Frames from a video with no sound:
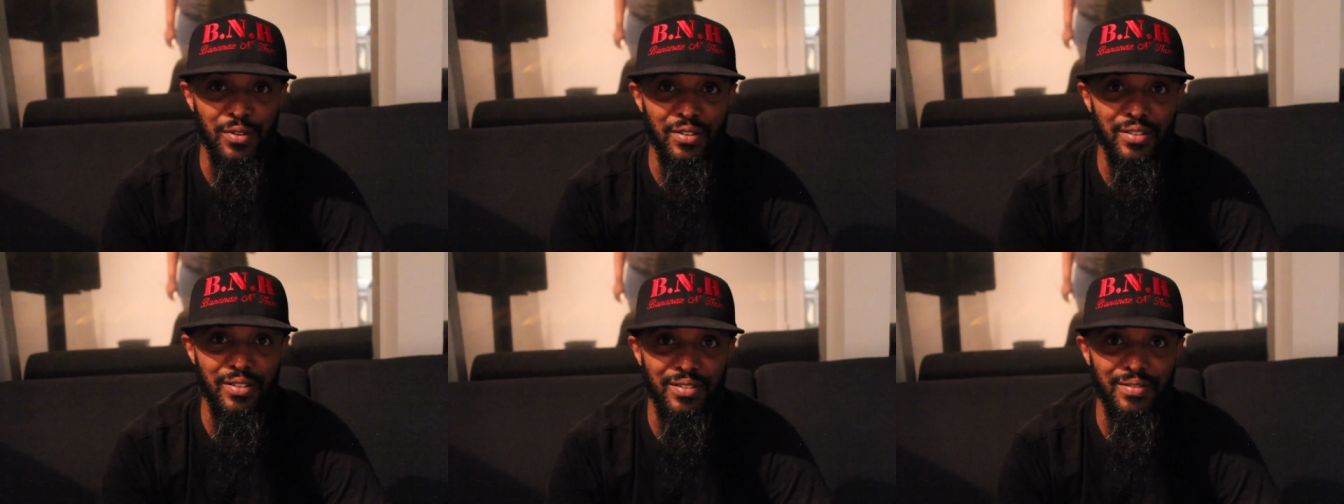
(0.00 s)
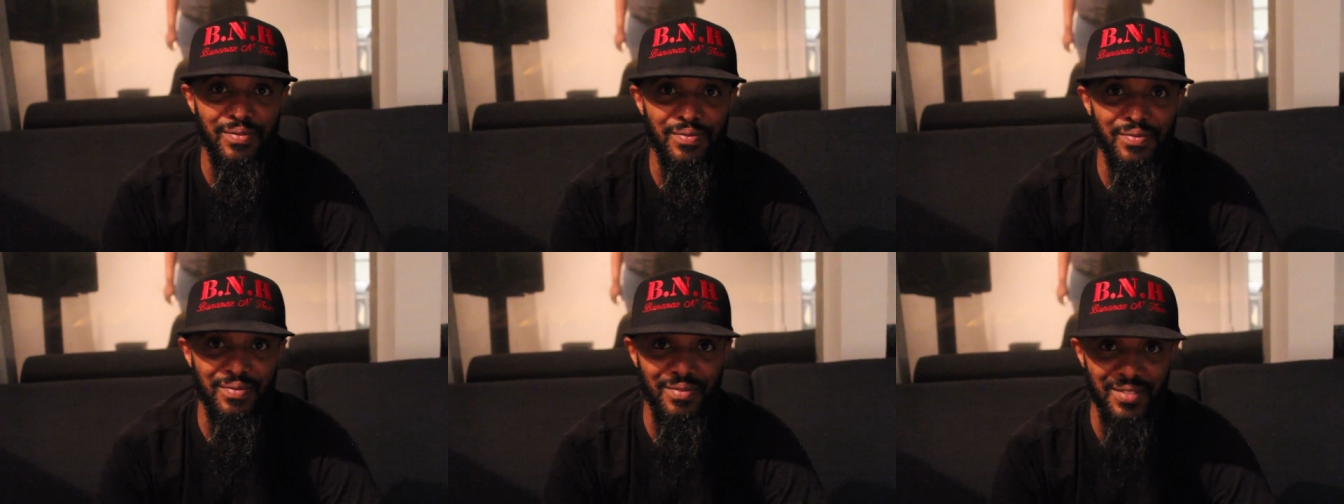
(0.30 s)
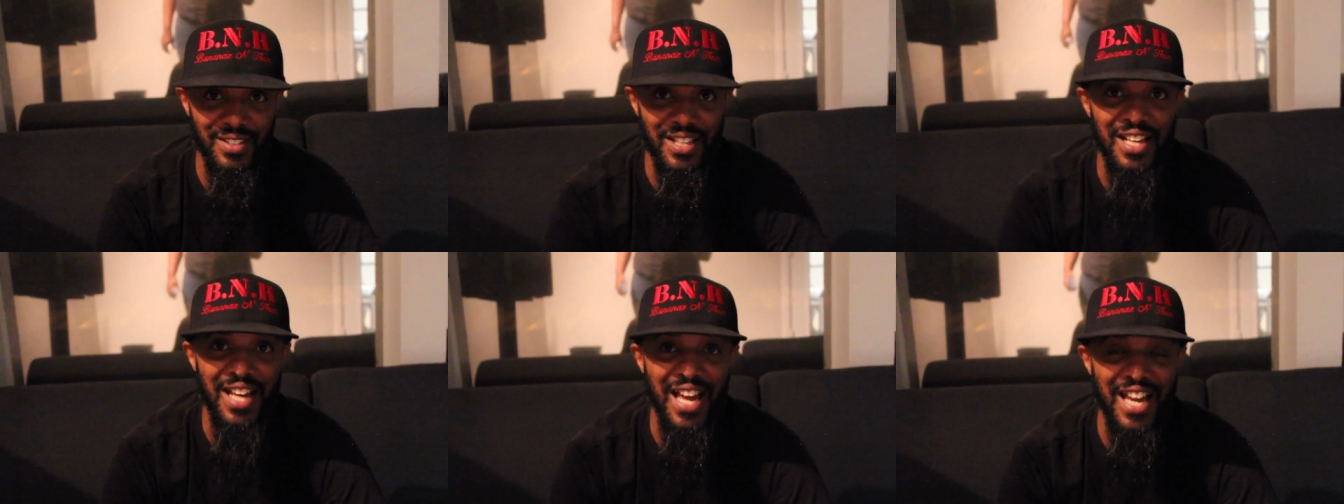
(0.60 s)
No.
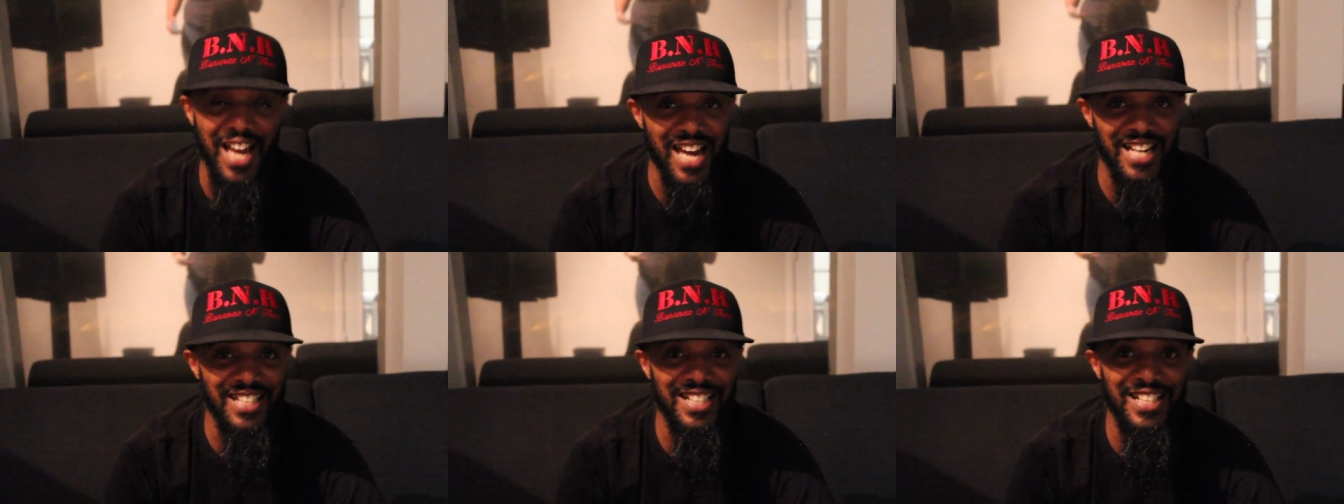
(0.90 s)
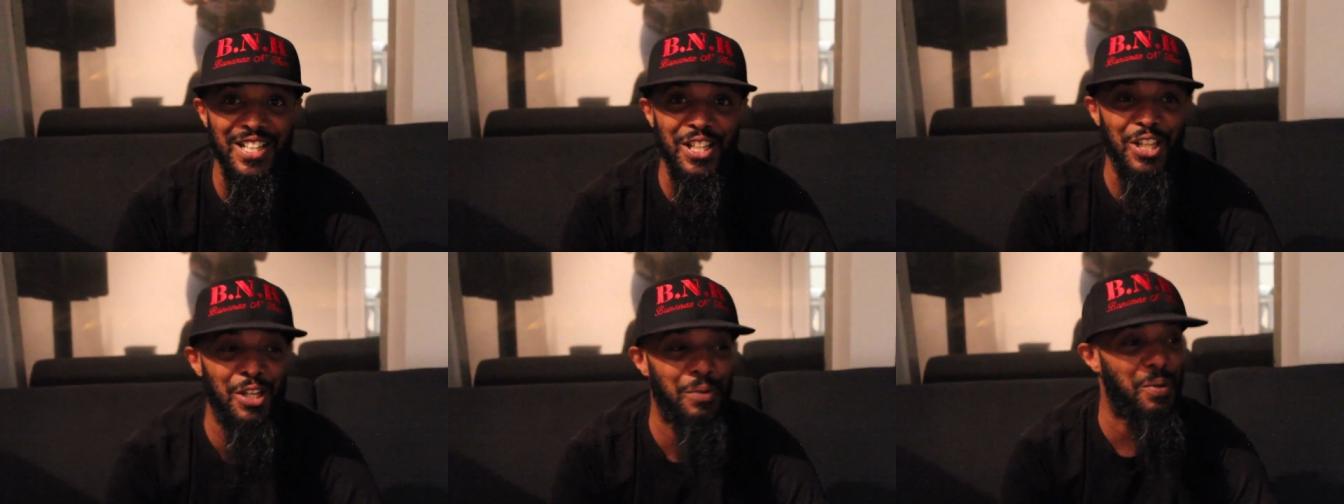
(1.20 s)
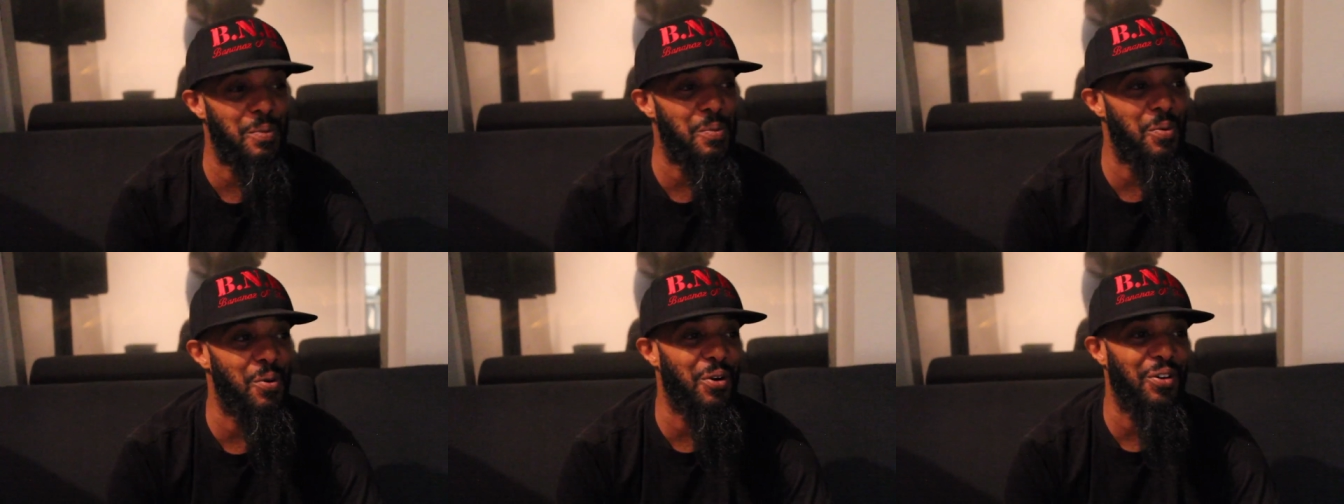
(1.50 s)
okay. Yeah, I got to see a little
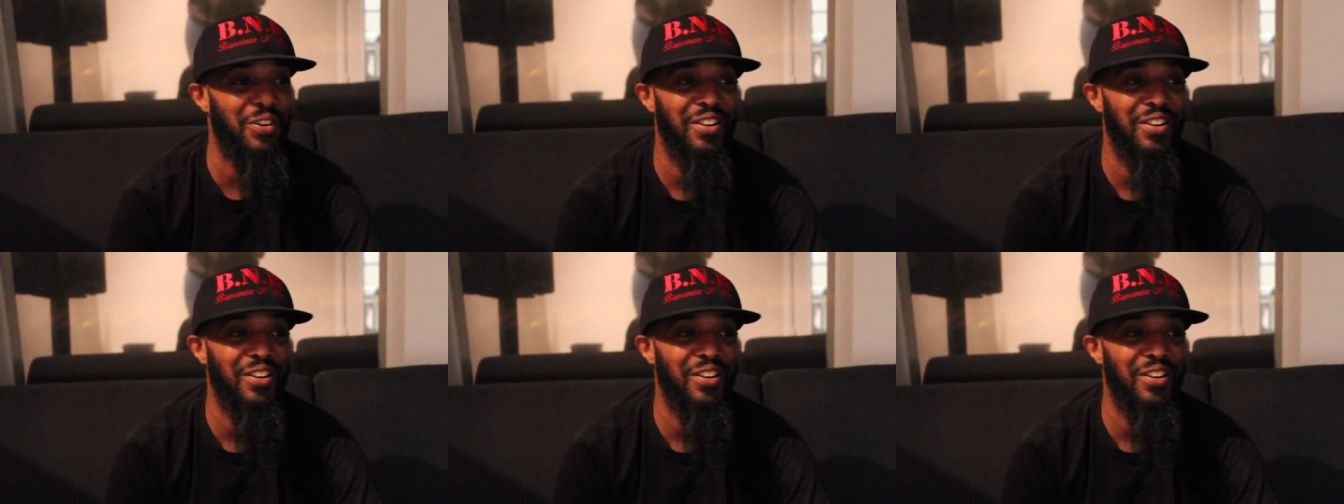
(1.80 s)
bit more.